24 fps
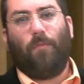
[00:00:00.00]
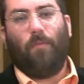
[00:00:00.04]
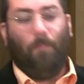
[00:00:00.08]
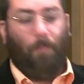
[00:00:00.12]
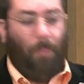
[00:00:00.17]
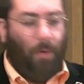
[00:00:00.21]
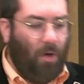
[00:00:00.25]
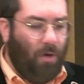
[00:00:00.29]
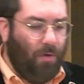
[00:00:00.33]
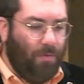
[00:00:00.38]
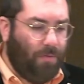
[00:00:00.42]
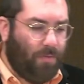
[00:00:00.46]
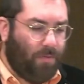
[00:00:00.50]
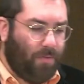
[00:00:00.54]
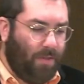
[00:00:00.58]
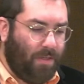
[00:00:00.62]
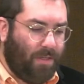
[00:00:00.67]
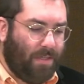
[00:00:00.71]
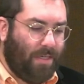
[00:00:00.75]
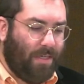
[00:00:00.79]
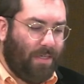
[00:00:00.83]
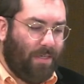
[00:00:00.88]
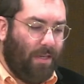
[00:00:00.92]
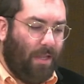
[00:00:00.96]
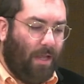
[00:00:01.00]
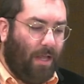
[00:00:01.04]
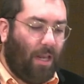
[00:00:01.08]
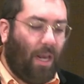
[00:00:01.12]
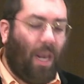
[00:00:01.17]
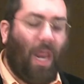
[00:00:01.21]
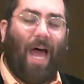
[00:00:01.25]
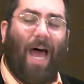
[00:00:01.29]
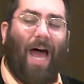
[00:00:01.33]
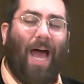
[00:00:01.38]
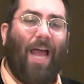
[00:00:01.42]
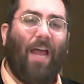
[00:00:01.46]
both the
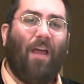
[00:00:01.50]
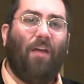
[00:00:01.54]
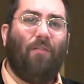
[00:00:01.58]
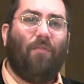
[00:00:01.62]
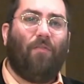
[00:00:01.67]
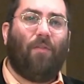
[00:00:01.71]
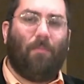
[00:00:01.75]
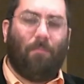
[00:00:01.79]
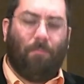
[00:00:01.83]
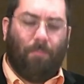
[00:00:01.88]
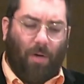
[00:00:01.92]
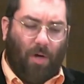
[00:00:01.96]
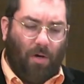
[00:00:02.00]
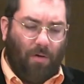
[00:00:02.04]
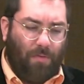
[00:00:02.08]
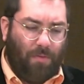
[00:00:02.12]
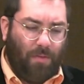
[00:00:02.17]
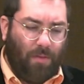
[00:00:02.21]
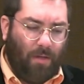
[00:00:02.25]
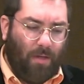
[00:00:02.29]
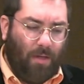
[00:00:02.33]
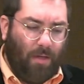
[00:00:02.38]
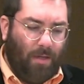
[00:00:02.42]
alive and both